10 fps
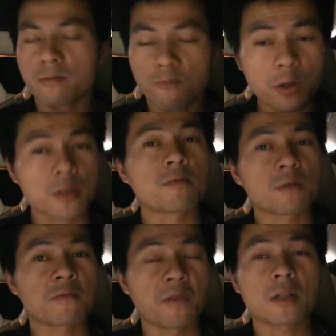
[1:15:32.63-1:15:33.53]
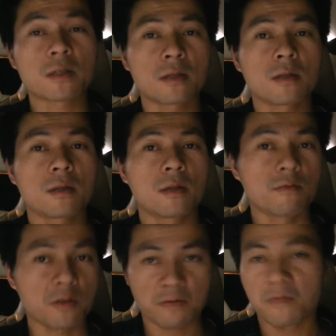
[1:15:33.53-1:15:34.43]
Once it was fixed, it
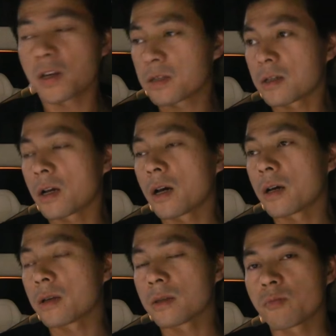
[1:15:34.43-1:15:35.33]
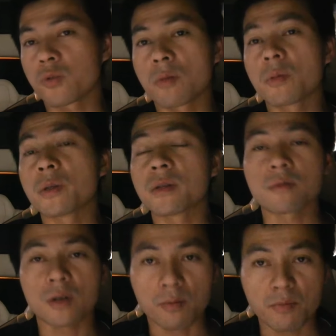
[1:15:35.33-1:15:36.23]
was fixed, and the problem
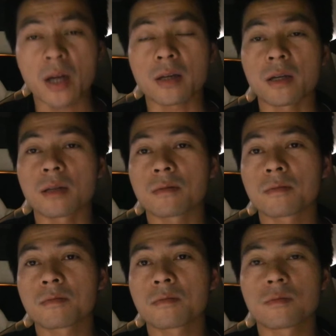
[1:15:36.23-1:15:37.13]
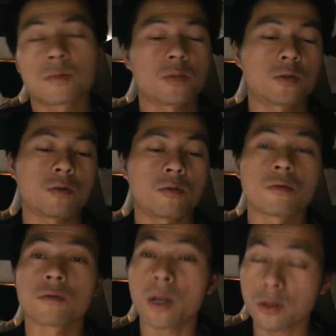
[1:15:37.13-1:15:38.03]
didn't come back again.
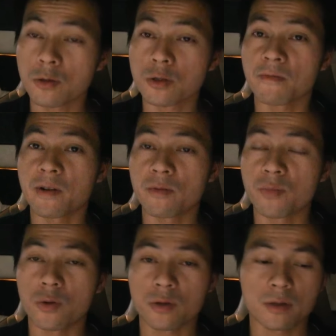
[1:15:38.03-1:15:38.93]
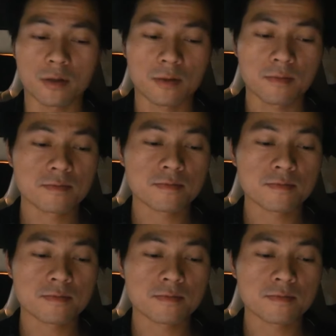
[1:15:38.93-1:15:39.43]
So that's also very important.